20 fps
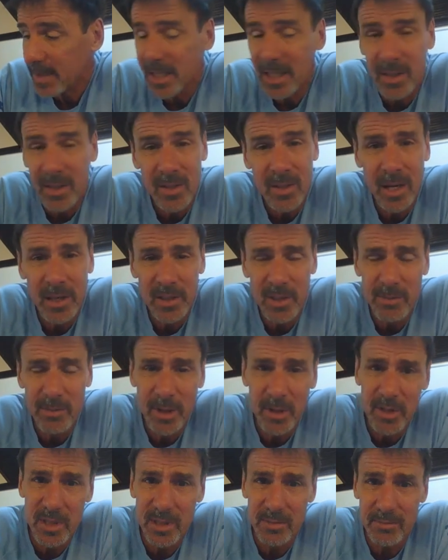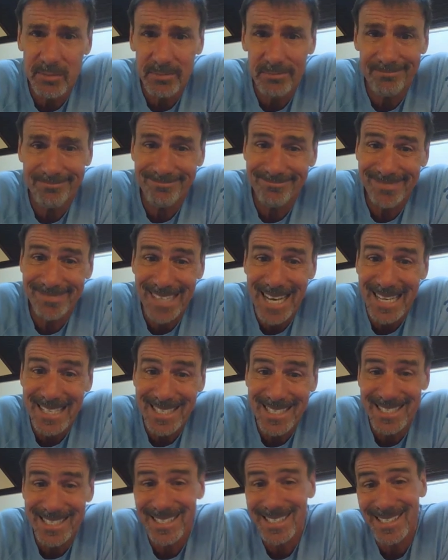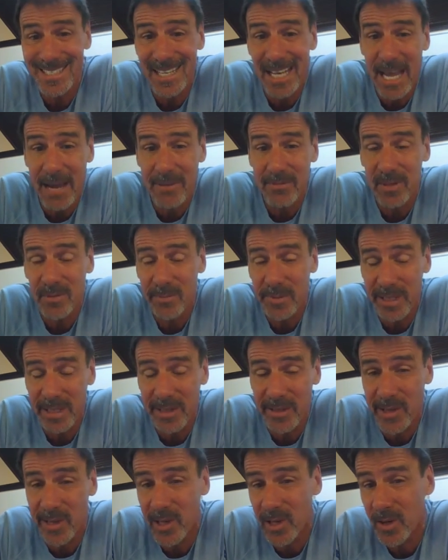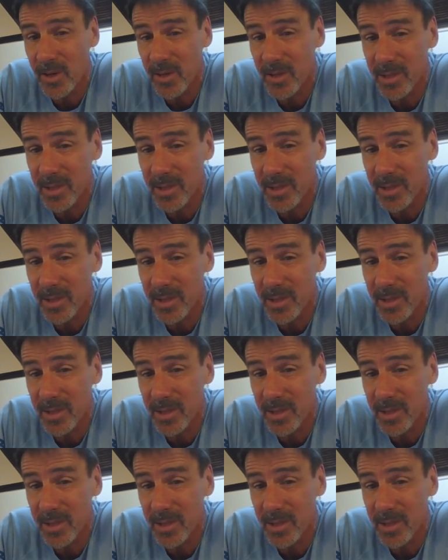it talks about some constants that have to be there,